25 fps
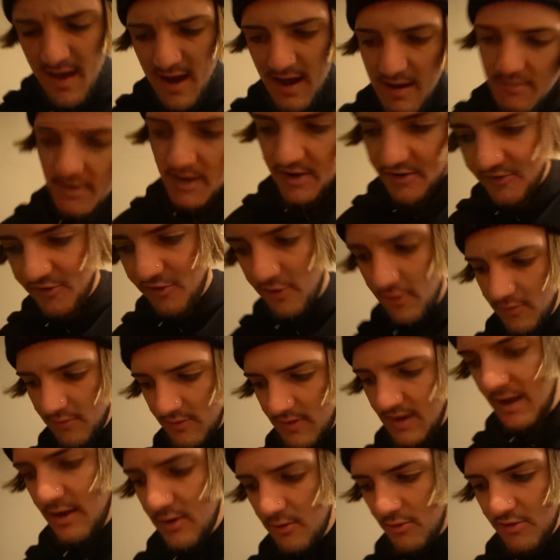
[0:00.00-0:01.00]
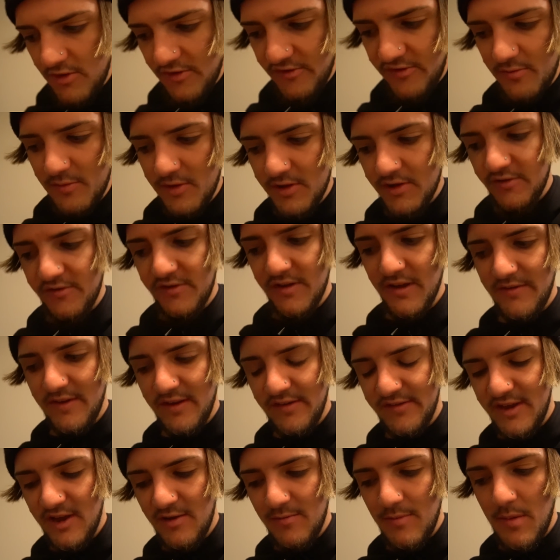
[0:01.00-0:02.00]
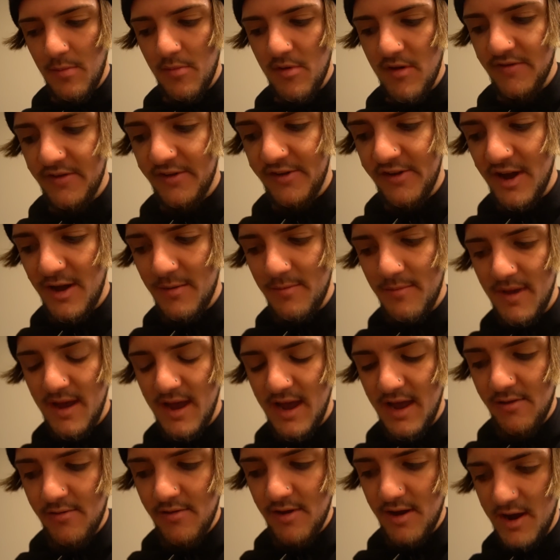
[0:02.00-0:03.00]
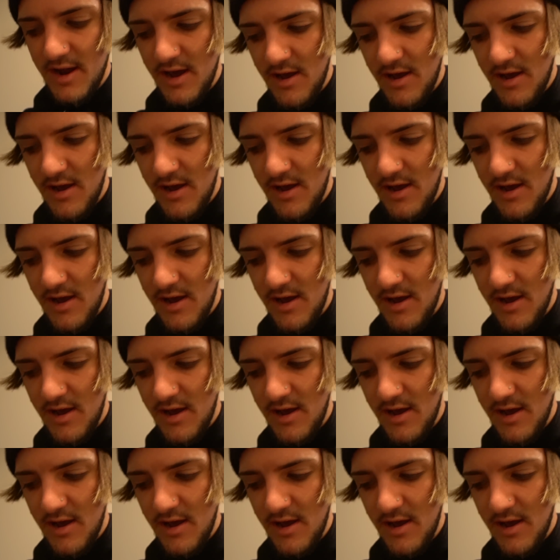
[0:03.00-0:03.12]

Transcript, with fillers: I'm not sure. I ordered some other stuff. I just can't remember off the top of my head right